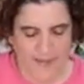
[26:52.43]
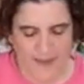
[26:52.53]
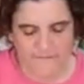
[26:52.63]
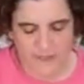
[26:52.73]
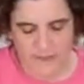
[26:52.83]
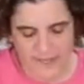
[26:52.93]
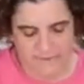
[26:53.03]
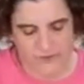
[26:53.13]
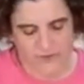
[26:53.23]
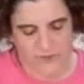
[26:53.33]
But I feel like
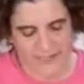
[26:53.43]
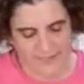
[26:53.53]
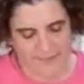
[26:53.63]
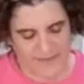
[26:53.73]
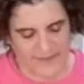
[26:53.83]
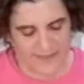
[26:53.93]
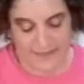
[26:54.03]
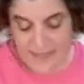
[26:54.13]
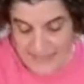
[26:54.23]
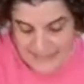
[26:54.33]
if you're doing something like
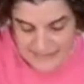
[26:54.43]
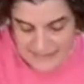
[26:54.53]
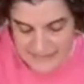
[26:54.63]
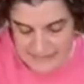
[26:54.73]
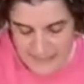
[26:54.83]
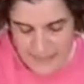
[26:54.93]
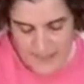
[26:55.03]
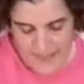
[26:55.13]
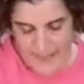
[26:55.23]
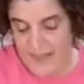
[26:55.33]
this
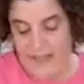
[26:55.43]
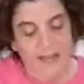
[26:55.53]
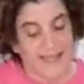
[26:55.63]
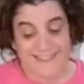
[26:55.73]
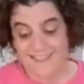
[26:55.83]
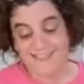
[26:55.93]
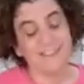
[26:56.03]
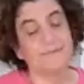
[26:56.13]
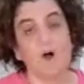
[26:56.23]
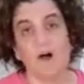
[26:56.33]
is
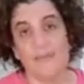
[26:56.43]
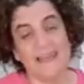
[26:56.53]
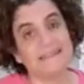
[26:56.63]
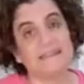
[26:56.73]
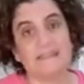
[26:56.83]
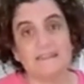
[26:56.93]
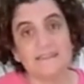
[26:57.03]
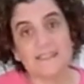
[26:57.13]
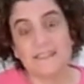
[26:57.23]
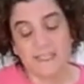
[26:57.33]
a small base. This
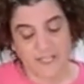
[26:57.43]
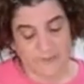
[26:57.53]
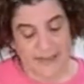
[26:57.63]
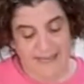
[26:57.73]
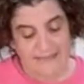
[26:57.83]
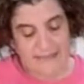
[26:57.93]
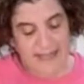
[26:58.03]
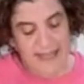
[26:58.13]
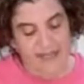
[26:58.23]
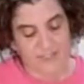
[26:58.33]
is a 16-inch base,
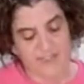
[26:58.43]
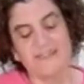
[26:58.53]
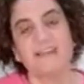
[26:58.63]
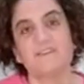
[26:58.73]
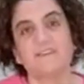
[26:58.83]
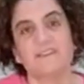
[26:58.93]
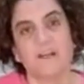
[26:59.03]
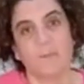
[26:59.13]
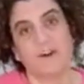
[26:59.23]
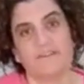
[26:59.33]
and it just nestles in
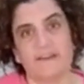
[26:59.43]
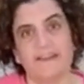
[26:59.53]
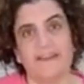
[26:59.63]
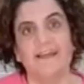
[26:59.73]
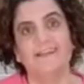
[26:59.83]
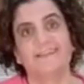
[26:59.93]
there perfectly.